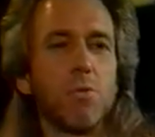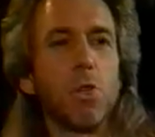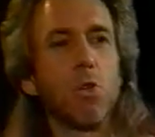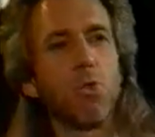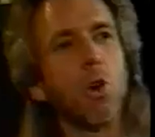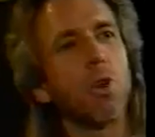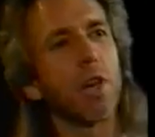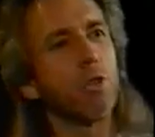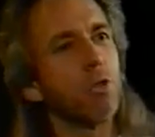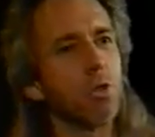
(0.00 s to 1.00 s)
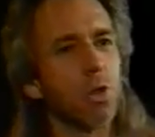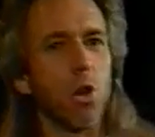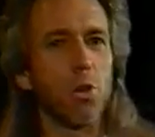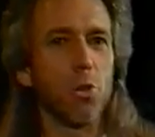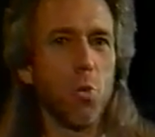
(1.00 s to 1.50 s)
If you don't know that, you just
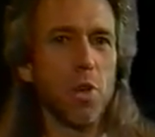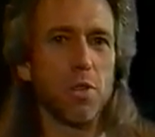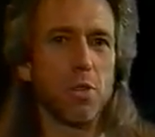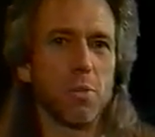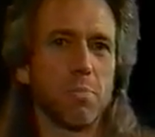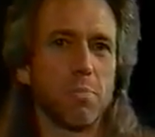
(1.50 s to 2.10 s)
call it the wind.